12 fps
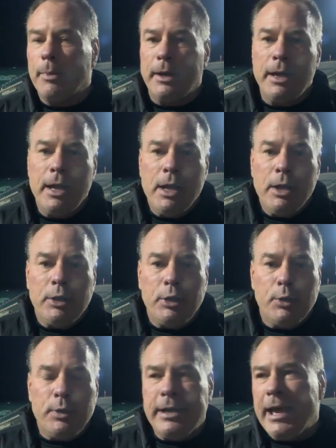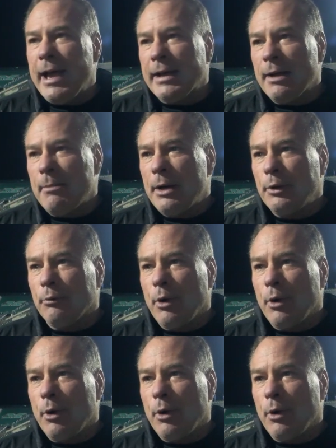But, you know, you can't come on the